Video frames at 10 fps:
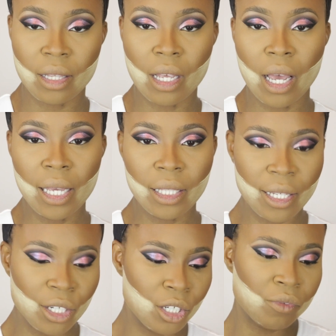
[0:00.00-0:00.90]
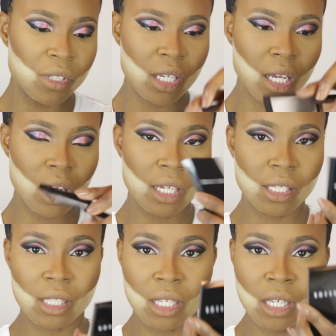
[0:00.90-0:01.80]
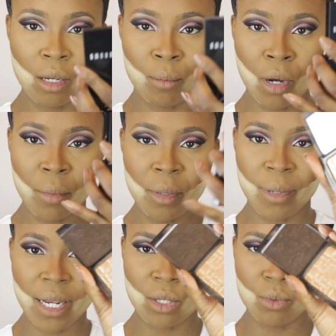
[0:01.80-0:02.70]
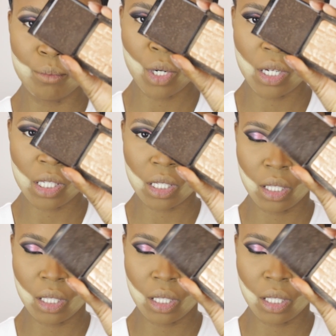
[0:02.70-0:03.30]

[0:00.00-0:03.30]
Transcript: And the highlighter of today is the Bobbi Brown Bronze